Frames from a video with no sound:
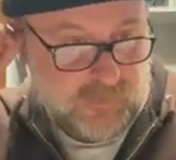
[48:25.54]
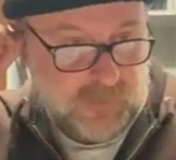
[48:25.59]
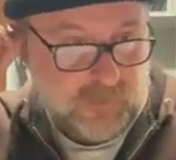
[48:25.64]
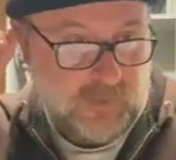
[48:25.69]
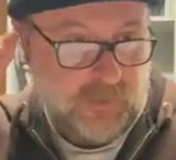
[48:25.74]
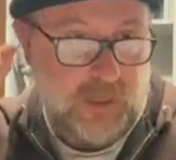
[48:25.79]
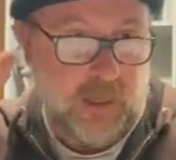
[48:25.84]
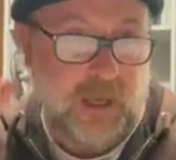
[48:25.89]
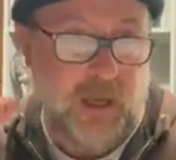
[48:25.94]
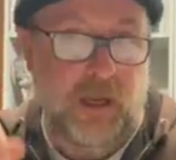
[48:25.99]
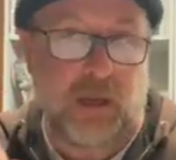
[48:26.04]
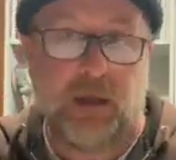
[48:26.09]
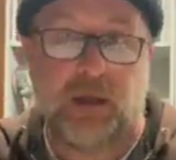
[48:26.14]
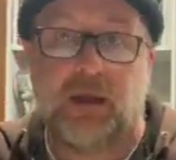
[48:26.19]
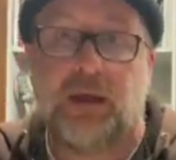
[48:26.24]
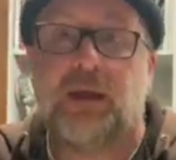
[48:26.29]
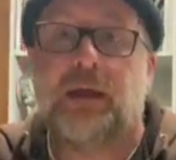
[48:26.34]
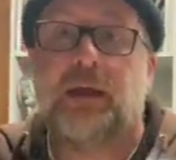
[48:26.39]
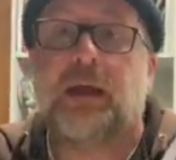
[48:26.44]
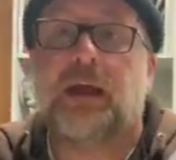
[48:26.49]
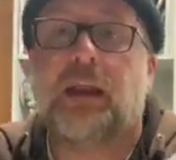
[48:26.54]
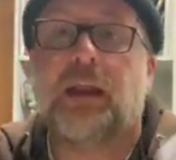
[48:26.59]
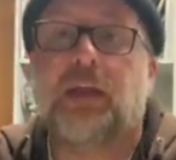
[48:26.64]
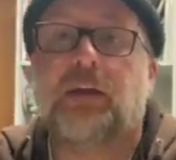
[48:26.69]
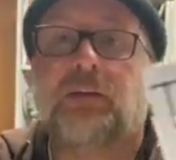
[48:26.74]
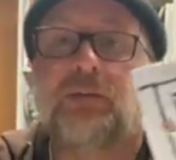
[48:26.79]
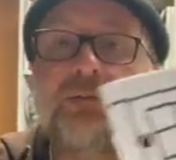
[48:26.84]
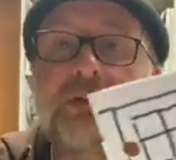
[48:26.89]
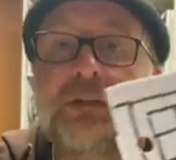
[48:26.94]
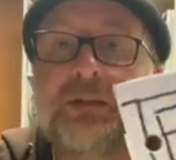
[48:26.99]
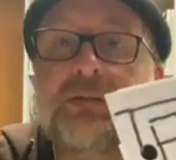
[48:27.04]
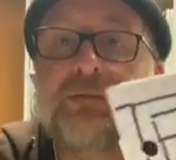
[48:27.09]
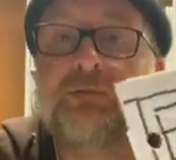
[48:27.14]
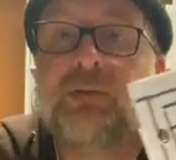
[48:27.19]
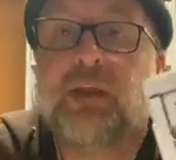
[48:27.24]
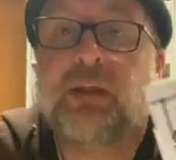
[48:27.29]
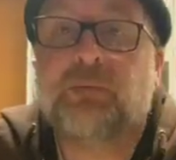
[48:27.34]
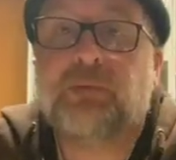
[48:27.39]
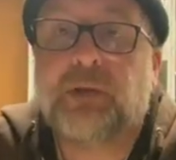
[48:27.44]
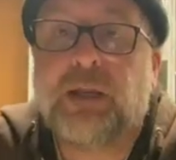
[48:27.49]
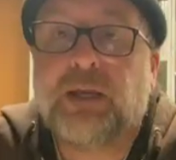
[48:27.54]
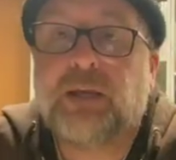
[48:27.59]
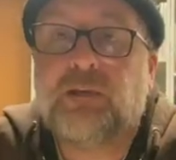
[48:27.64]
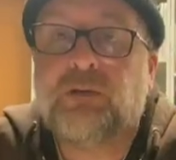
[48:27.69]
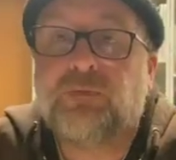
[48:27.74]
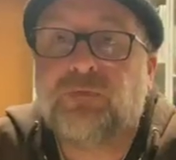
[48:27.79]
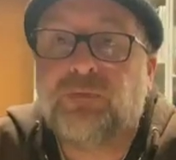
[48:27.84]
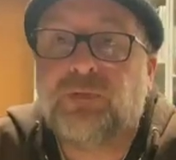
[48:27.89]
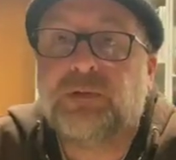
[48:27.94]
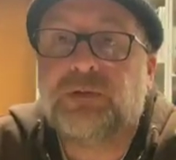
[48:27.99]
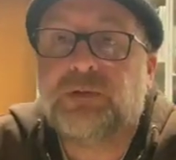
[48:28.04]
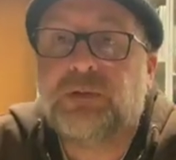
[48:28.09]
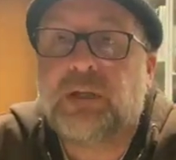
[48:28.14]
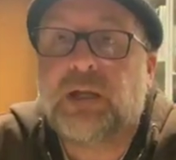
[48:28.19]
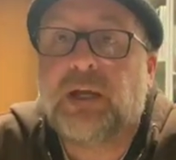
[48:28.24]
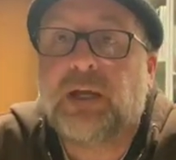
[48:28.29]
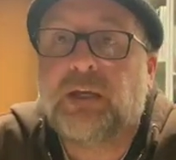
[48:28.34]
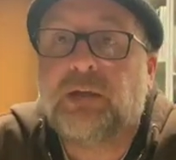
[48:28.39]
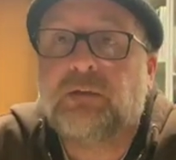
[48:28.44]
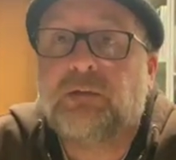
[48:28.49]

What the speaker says: Okay, now you've just developed like your first like